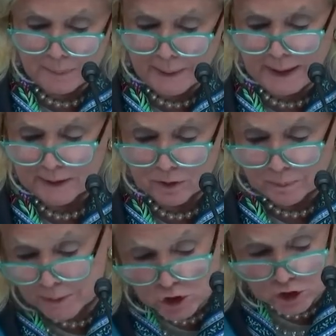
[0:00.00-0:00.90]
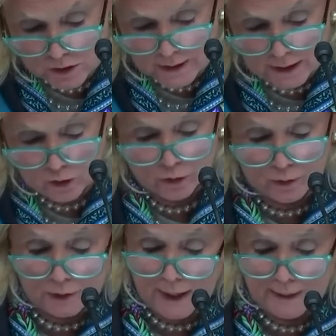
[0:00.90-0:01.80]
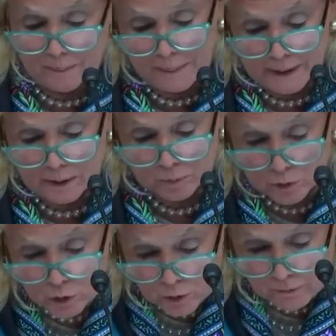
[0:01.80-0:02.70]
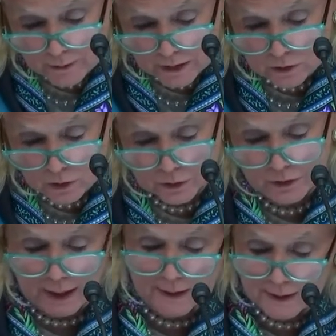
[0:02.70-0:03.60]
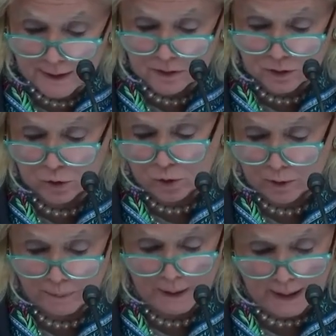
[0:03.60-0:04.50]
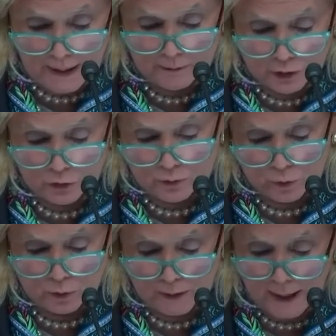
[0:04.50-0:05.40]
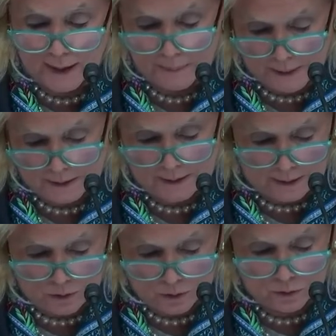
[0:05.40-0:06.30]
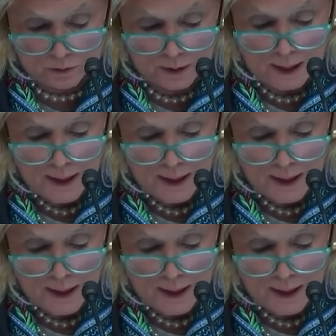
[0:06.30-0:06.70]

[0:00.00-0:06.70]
EPA's emission standards for light and medium-duty vehicles and NHTSA's corporate average fuel economy standards.